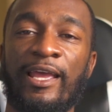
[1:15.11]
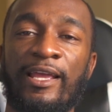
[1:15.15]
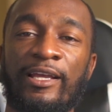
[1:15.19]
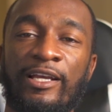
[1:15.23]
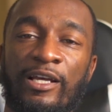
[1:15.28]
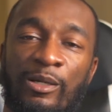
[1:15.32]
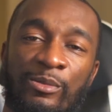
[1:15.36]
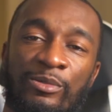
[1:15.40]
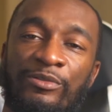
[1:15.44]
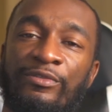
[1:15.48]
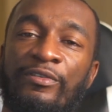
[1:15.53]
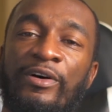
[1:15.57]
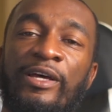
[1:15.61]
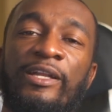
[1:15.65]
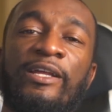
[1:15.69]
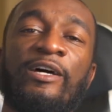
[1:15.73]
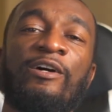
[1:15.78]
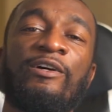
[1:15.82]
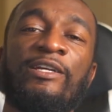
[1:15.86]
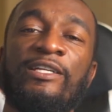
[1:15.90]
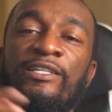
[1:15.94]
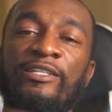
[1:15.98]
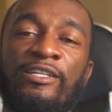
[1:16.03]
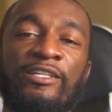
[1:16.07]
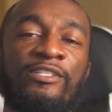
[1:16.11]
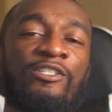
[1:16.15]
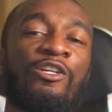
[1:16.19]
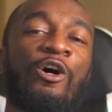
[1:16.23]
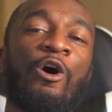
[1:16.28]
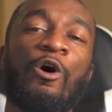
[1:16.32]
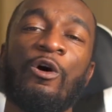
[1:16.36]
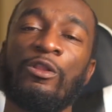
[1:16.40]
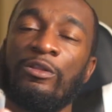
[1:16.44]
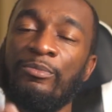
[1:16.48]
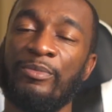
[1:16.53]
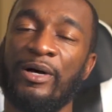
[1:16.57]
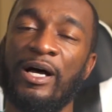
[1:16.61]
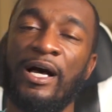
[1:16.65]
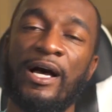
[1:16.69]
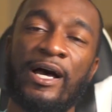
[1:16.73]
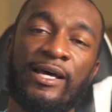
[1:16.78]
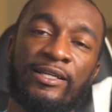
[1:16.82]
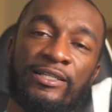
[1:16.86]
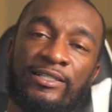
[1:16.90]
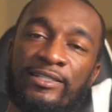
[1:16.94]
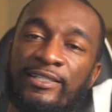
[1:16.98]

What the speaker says: Come to find out, he does all the behind the